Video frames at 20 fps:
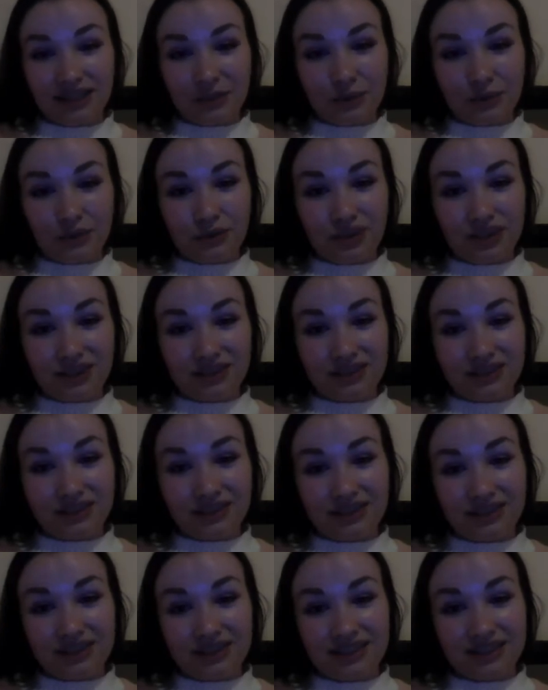within
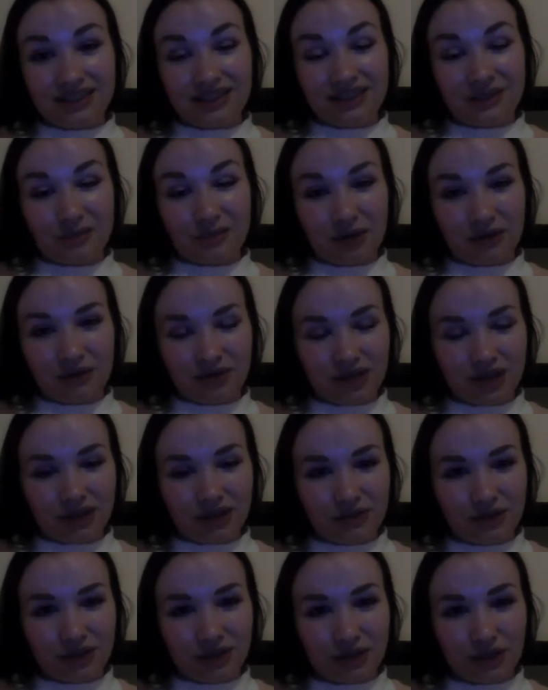6 months
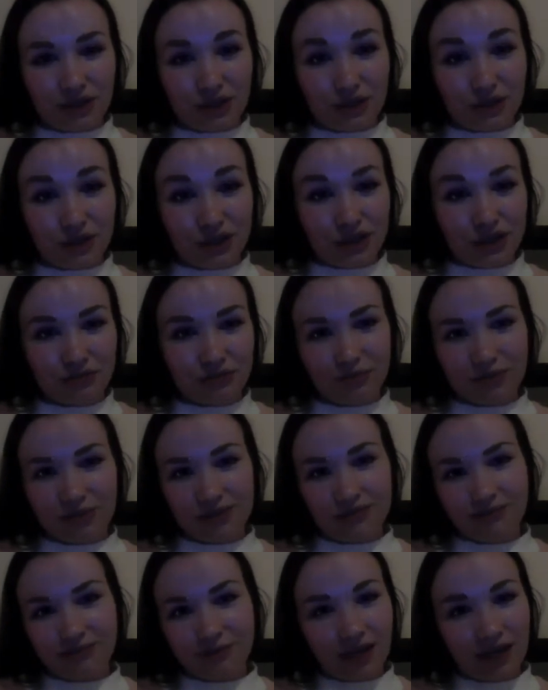after graduation, but
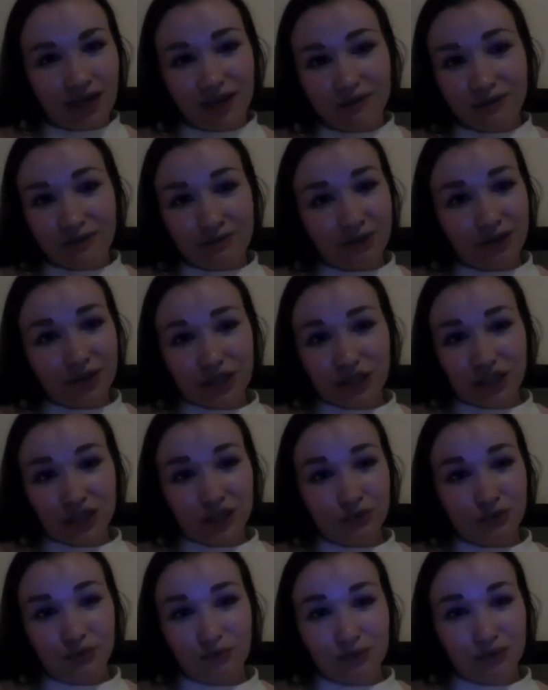I have a feeling
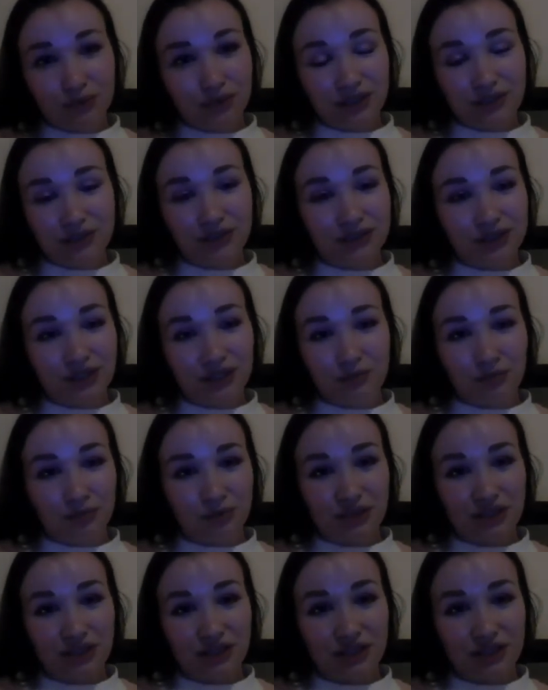it would be
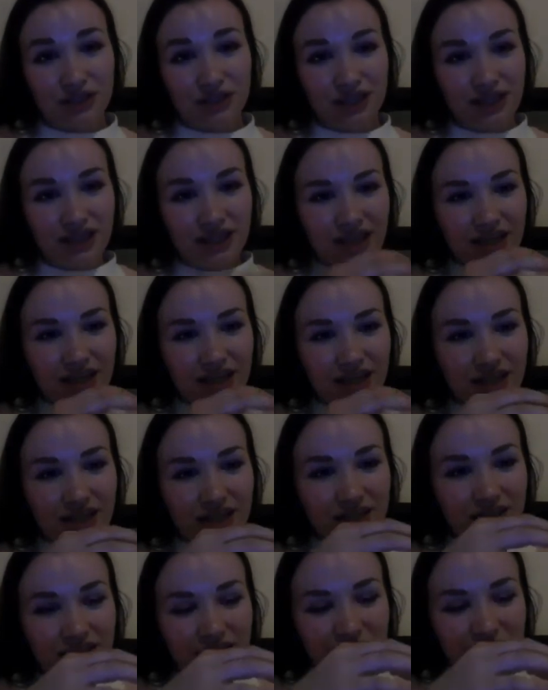99%
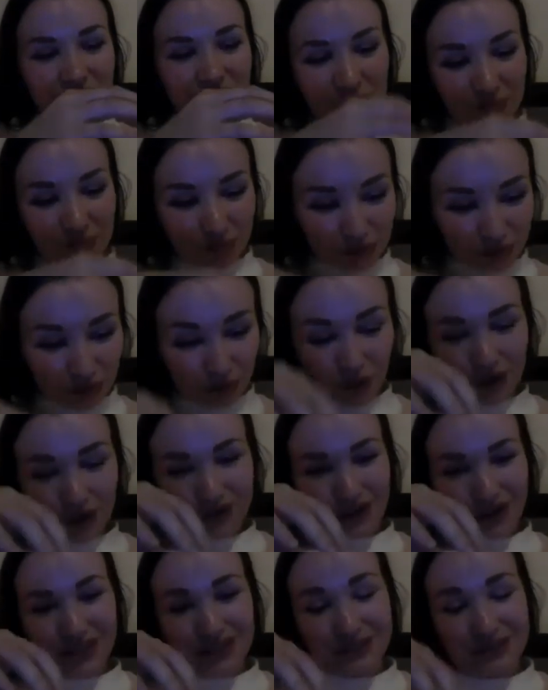even before
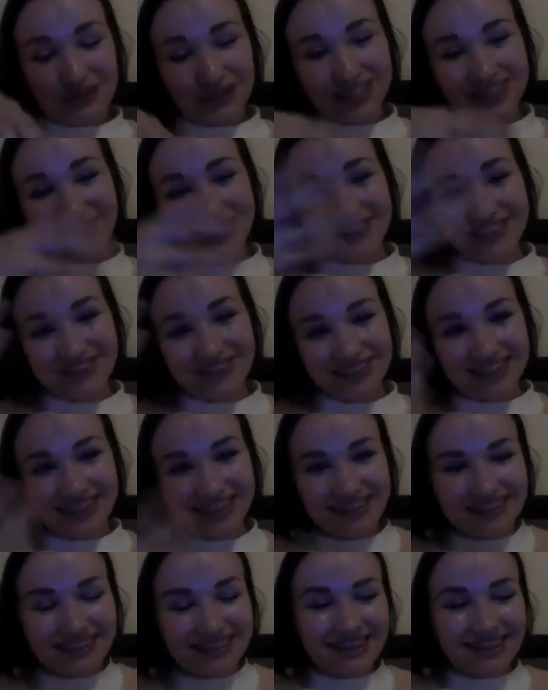graduation, really.